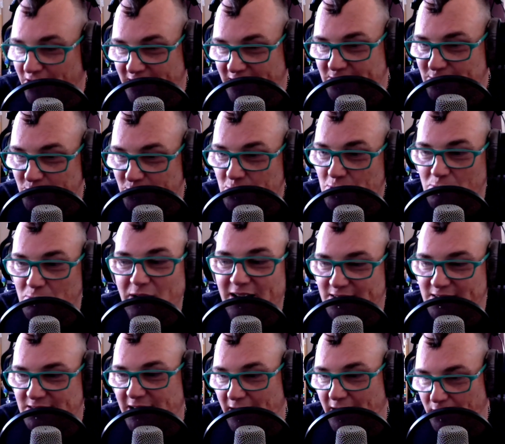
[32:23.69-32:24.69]
And so to me,
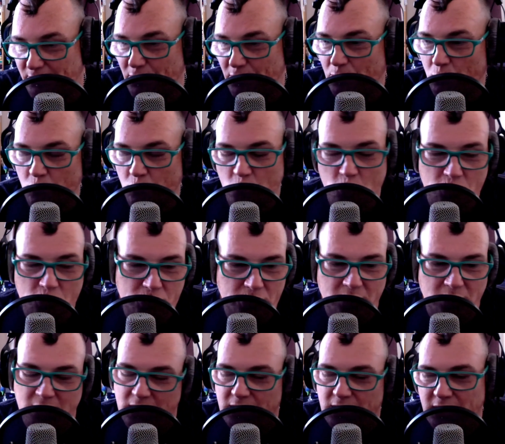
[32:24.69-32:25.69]
it's kind of a route
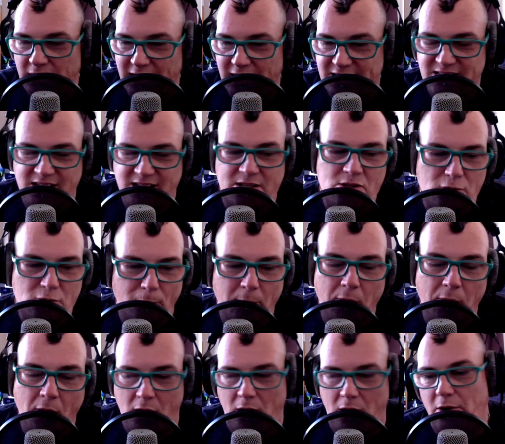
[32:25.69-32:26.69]
essential
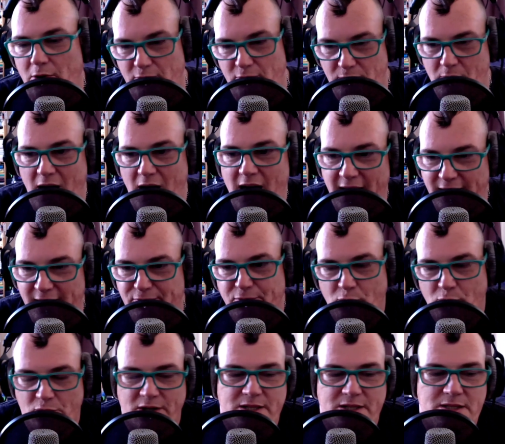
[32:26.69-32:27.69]
part of my
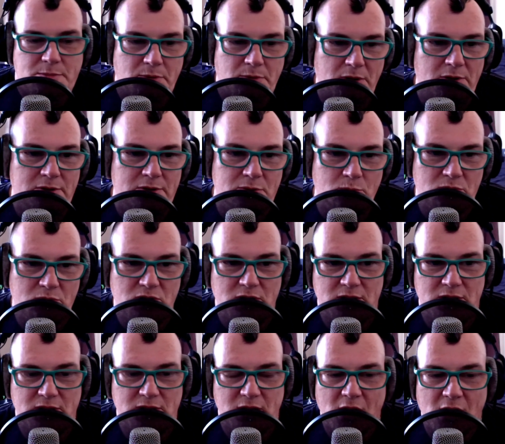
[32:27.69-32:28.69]
phone experience, which is